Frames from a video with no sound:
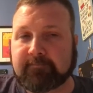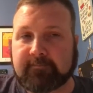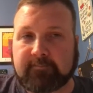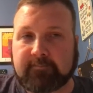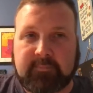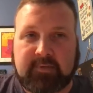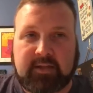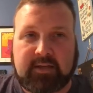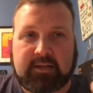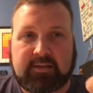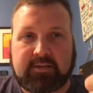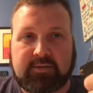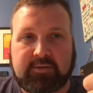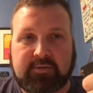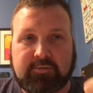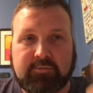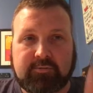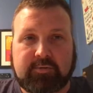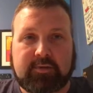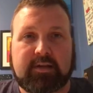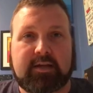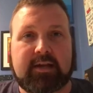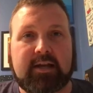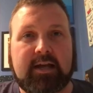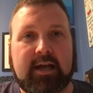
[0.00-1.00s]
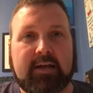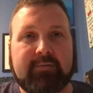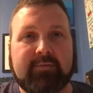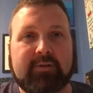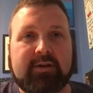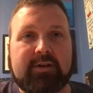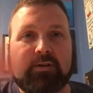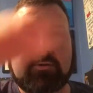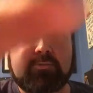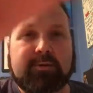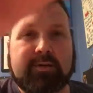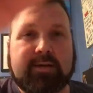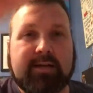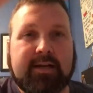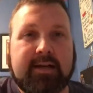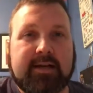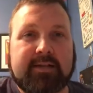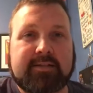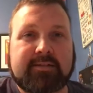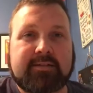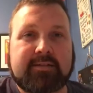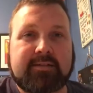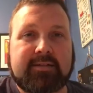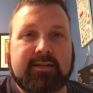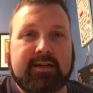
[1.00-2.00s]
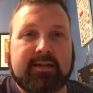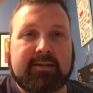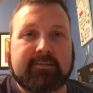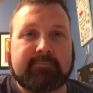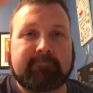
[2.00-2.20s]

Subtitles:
Thank you. Have a good one, guys. Good night.